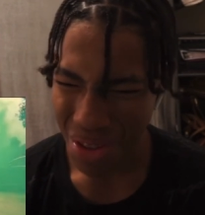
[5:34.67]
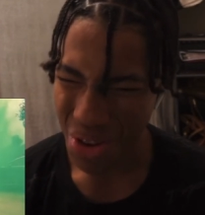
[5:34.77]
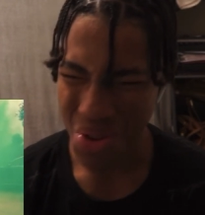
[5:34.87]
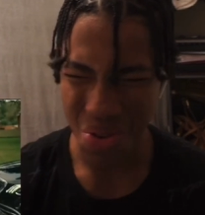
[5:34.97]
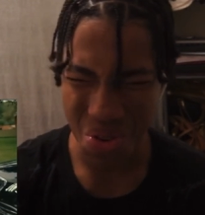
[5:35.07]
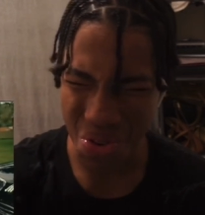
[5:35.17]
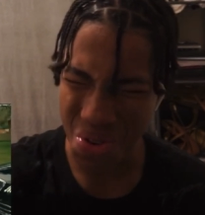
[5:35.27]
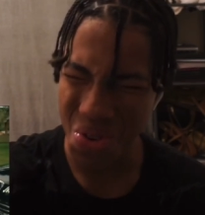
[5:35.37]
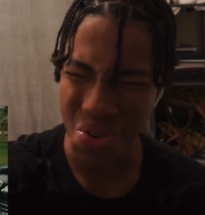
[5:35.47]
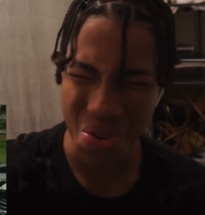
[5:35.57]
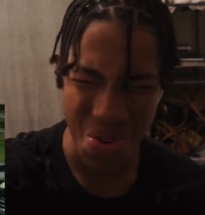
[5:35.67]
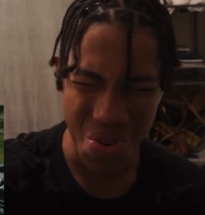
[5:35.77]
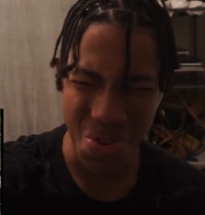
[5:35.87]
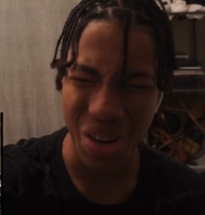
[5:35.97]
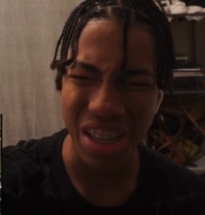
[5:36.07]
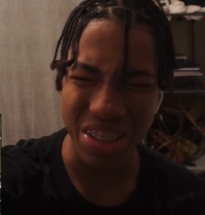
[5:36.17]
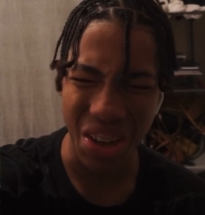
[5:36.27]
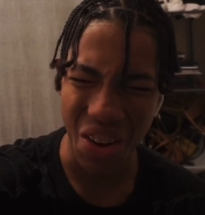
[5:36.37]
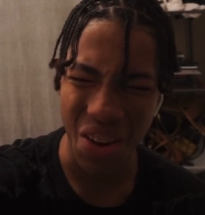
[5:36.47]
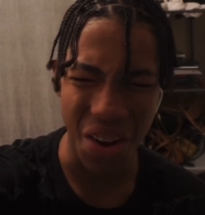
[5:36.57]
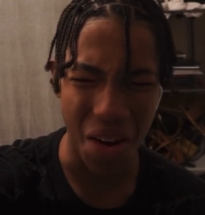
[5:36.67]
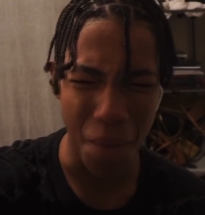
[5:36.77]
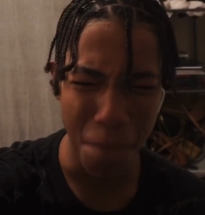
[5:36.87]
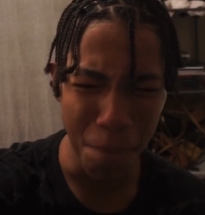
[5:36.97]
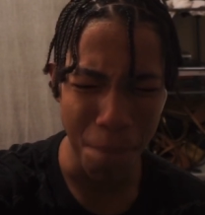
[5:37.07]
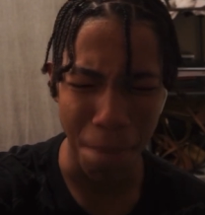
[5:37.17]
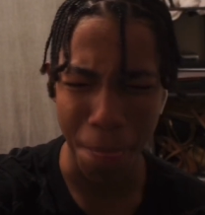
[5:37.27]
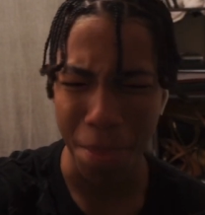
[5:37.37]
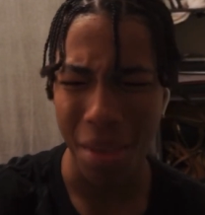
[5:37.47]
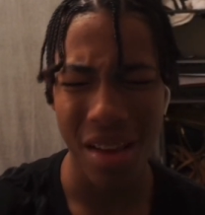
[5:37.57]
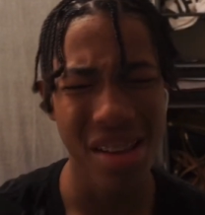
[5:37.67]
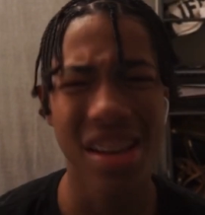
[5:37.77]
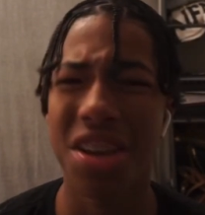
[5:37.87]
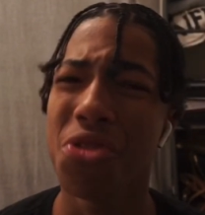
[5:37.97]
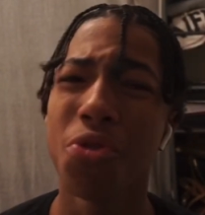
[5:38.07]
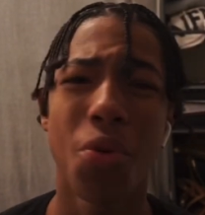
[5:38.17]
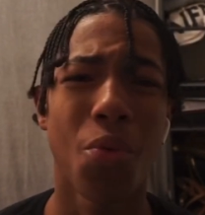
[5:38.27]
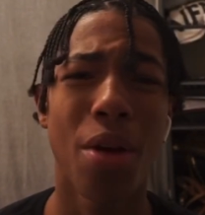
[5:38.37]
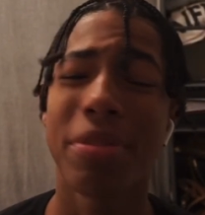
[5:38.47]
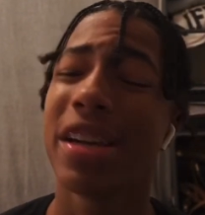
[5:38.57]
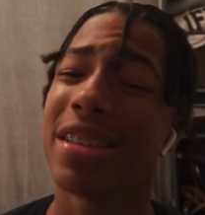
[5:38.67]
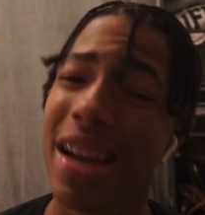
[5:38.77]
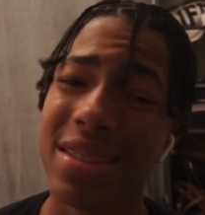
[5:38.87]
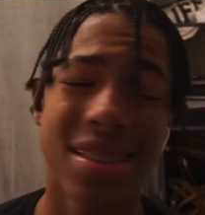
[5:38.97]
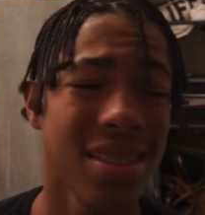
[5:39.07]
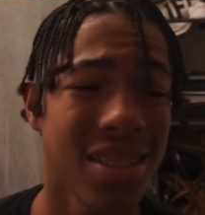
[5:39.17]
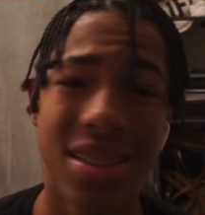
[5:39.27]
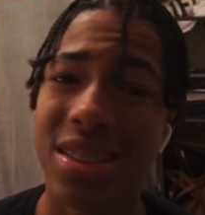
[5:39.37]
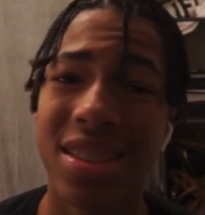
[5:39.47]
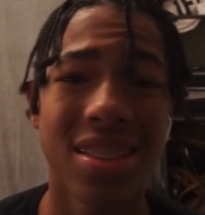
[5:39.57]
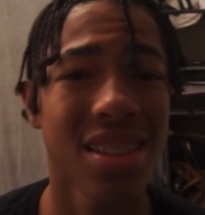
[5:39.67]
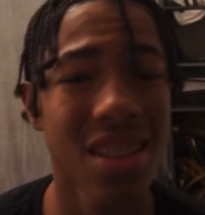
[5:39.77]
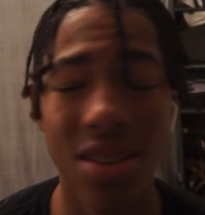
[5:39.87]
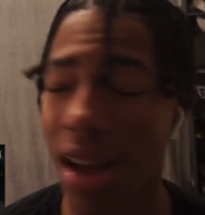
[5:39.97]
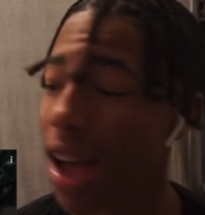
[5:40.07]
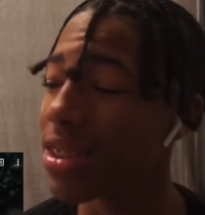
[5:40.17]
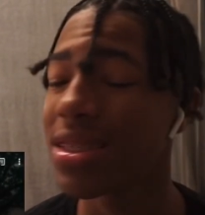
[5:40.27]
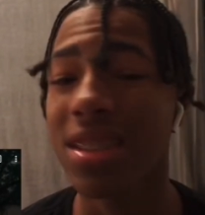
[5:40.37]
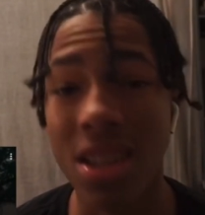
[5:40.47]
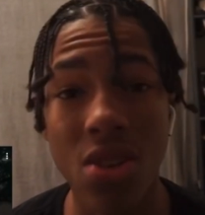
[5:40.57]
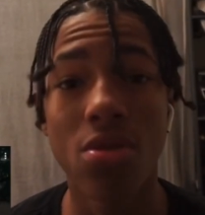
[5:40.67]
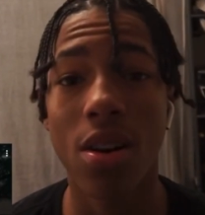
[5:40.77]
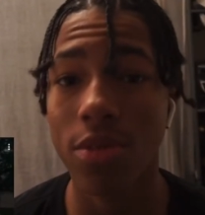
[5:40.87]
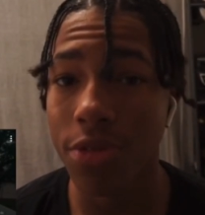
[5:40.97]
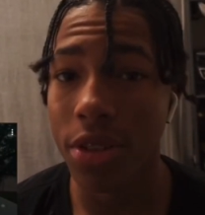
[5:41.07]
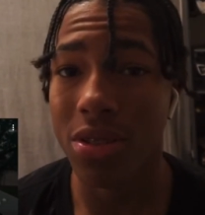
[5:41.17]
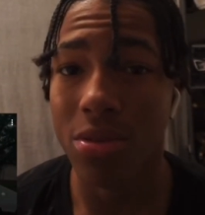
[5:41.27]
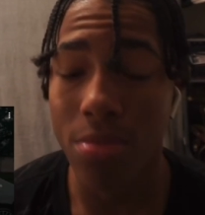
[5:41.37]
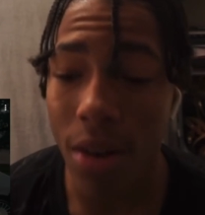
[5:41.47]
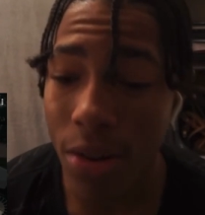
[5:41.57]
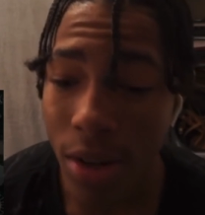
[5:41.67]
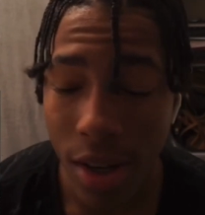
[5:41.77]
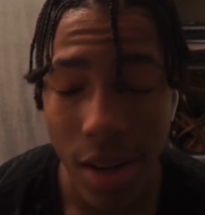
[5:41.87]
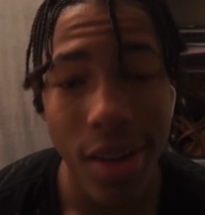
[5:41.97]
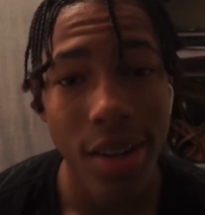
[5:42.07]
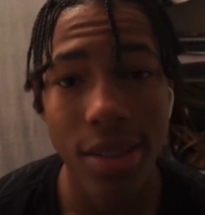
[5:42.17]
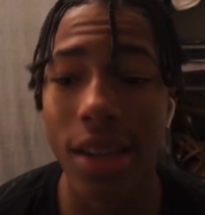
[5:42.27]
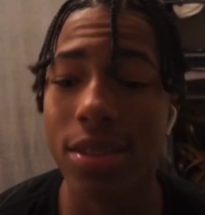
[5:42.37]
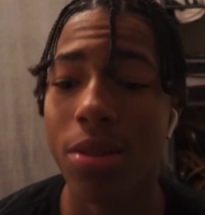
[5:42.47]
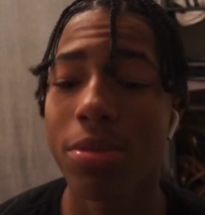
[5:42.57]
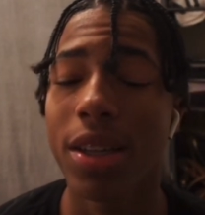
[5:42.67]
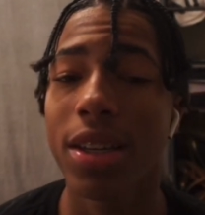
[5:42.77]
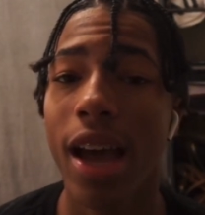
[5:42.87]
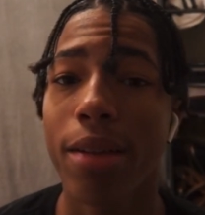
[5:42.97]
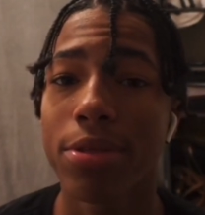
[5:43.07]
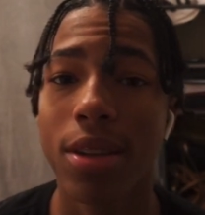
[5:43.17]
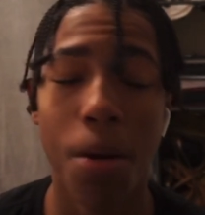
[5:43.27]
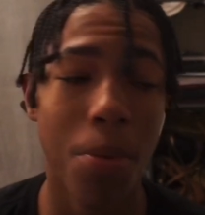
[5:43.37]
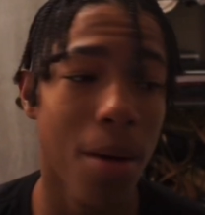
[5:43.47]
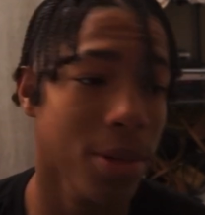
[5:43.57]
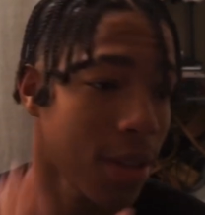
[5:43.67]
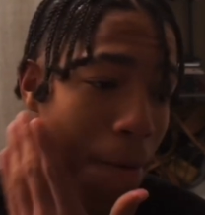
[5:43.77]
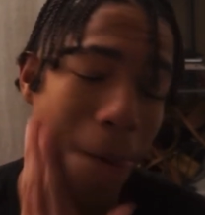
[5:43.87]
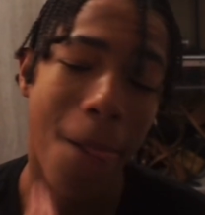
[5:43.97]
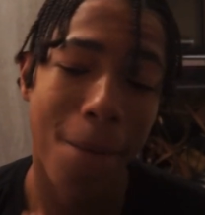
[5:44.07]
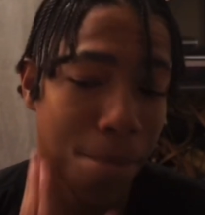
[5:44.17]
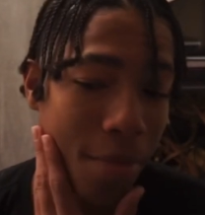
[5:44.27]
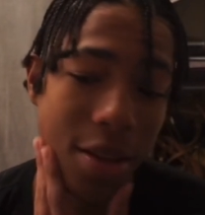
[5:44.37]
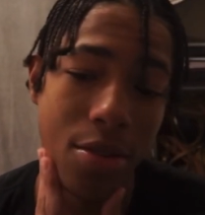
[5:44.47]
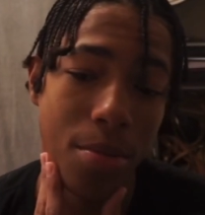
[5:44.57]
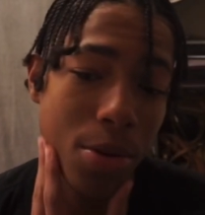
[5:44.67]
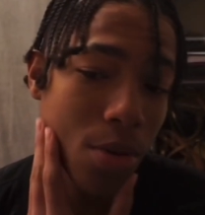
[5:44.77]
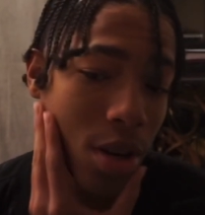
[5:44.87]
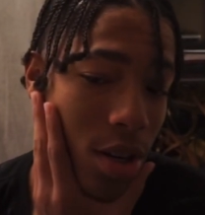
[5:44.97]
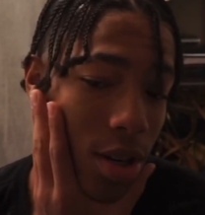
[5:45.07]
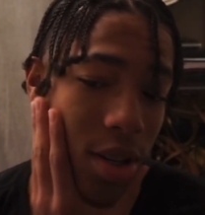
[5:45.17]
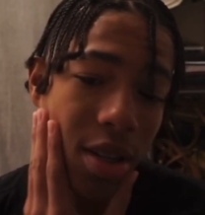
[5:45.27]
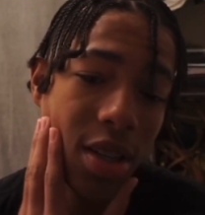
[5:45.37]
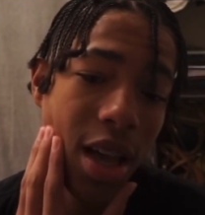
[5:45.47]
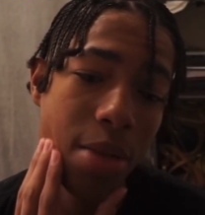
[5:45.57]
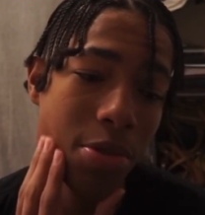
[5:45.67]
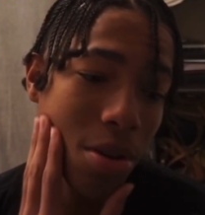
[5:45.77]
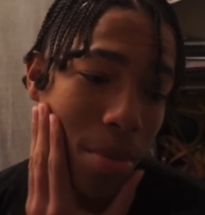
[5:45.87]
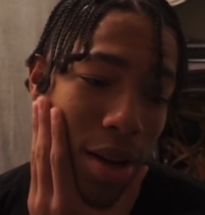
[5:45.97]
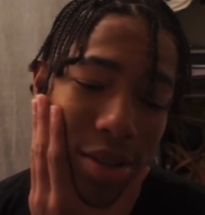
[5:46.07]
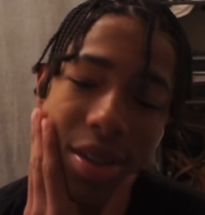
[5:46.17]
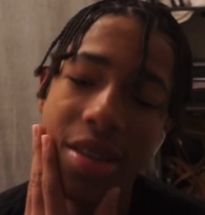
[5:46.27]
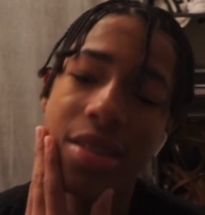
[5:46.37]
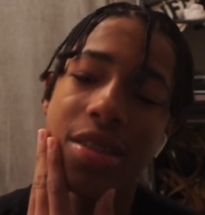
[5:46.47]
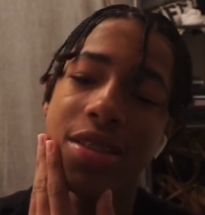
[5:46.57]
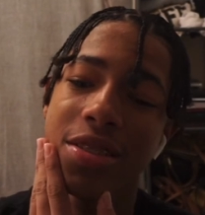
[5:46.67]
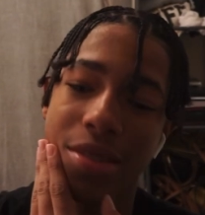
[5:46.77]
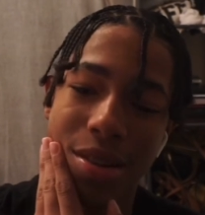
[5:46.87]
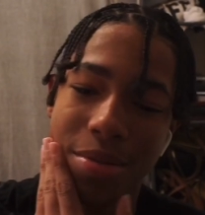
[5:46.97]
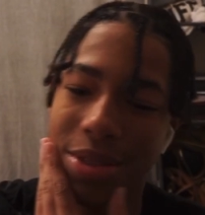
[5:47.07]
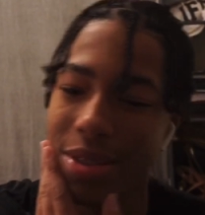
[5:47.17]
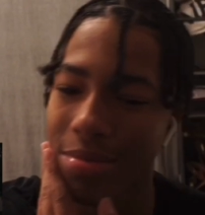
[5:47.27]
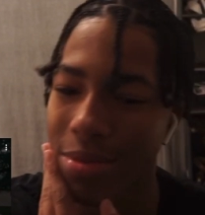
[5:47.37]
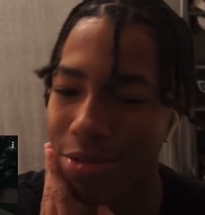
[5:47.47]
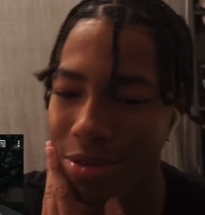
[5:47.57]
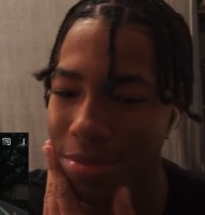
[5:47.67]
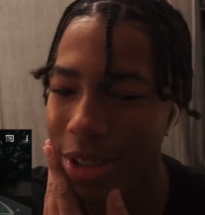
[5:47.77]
you. Ooh, that's hard. And you can rap that gangsta ish and I still don't feel you, bro. That's gonna be a caption, I promise. That's gonna be one of the caption on my Instagram or something, you feel me?